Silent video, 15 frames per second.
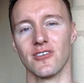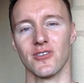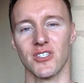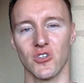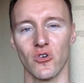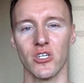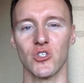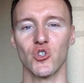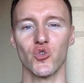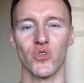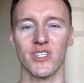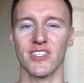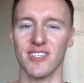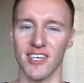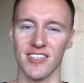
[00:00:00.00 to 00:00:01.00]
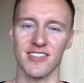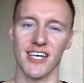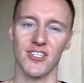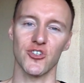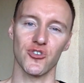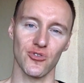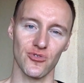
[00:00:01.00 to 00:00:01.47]
he's going to insist
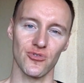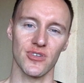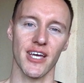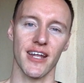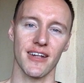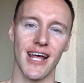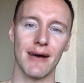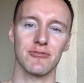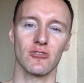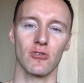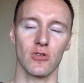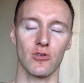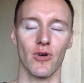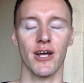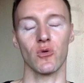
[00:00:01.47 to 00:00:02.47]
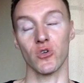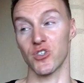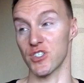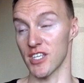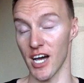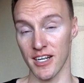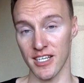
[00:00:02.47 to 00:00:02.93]
that you get it absolutely right, which
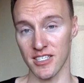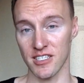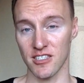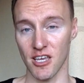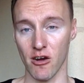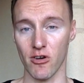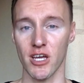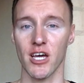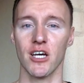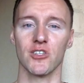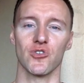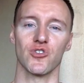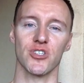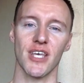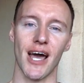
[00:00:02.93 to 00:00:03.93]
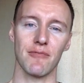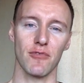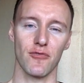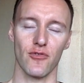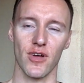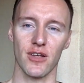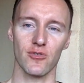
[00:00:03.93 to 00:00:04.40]
is not necessary. So just have a
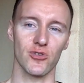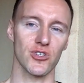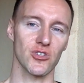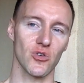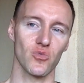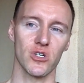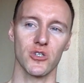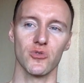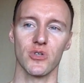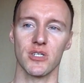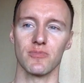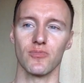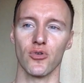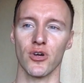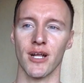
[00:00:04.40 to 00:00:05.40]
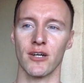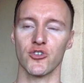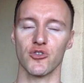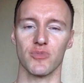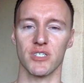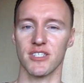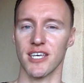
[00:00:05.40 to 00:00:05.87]
friend or someone who can point
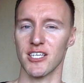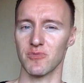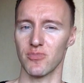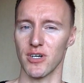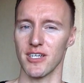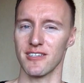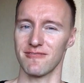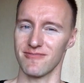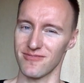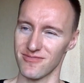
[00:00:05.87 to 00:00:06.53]
out your mistakes, but